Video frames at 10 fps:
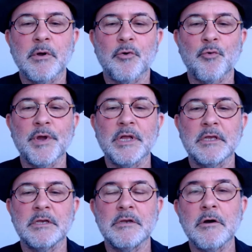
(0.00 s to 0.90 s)

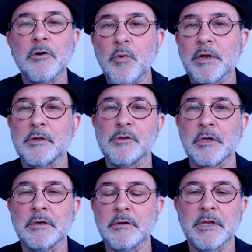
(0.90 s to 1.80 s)
really know what his
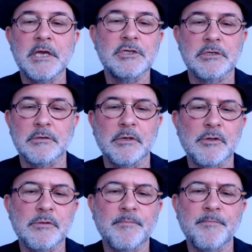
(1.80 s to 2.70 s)
inner nature is?